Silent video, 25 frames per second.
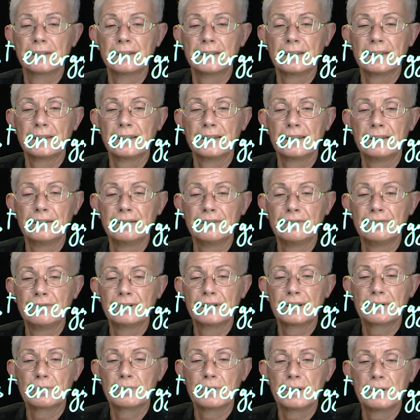And
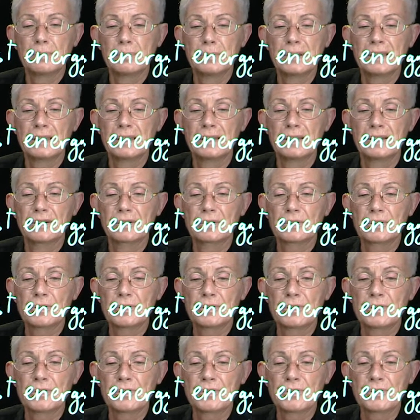there will be an
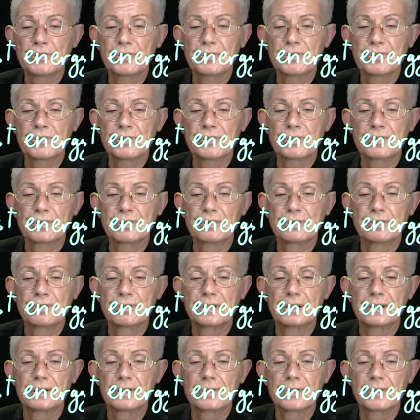erosion
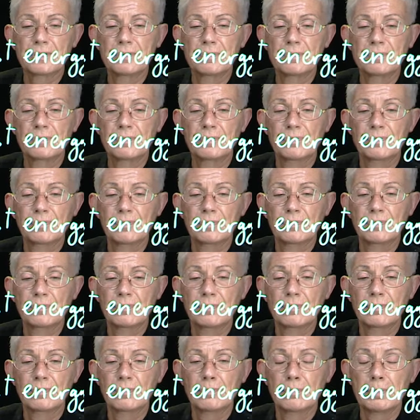surface
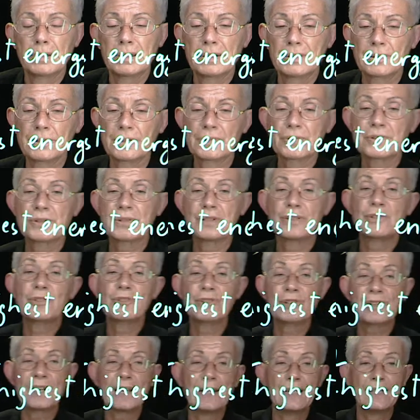because the
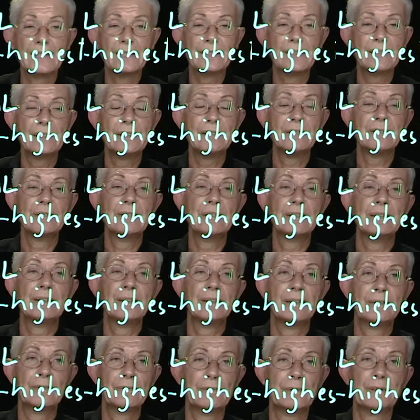channel
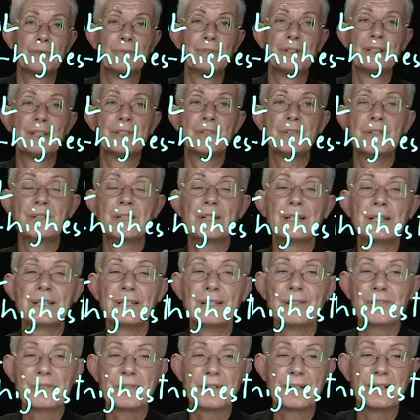where there is the
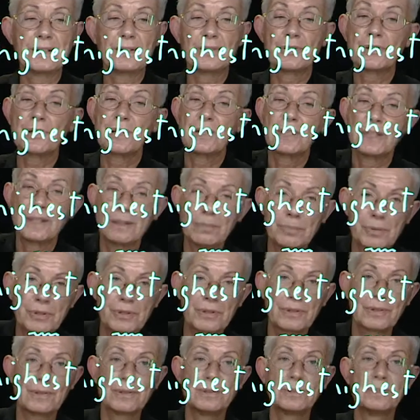highest energy keeps
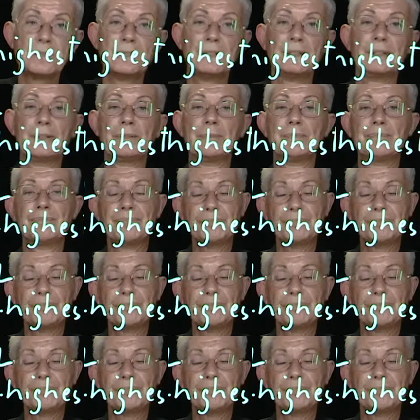eroding.